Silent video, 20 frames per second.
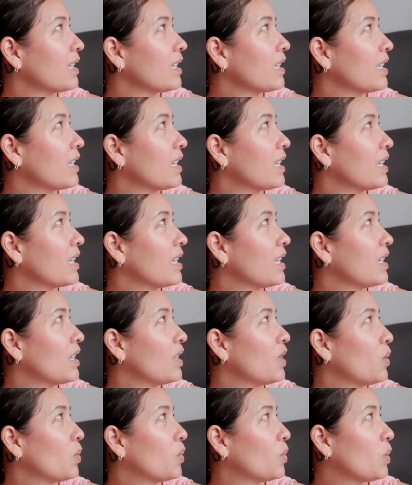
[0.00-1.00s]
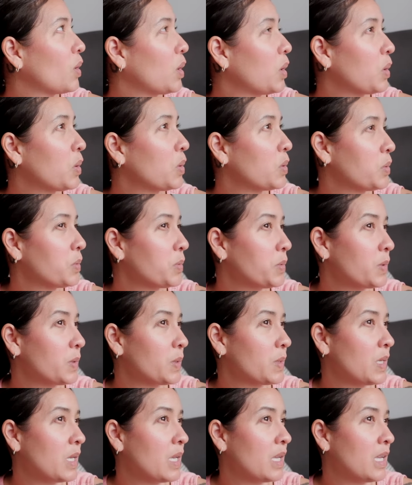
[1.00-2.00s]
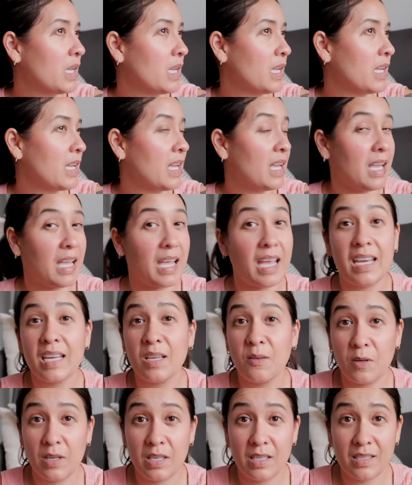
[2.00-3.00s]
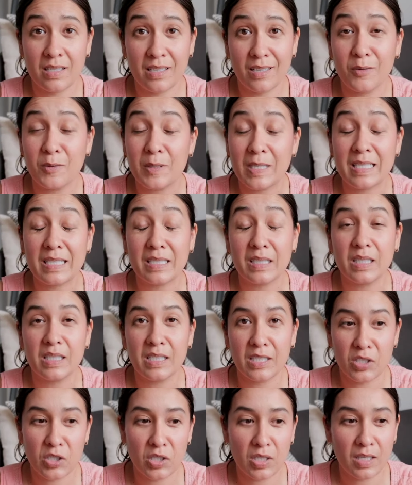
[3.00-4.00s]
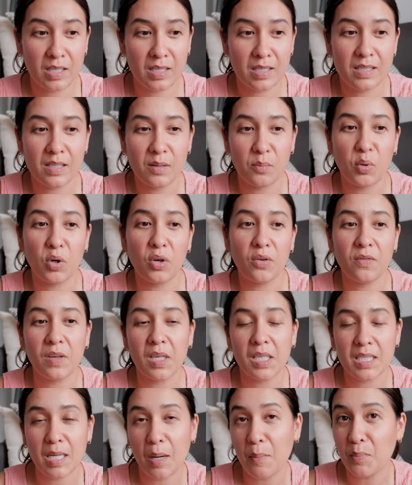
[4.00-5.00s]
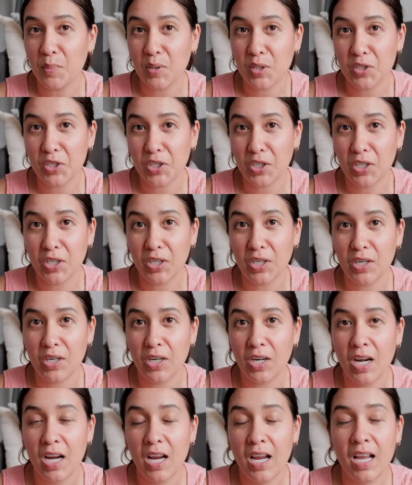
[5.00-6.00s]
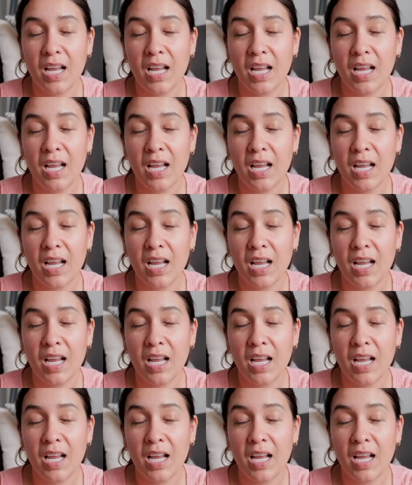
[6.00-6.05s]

Rose. Rose Anyways, it was delicious, the perfect temperature.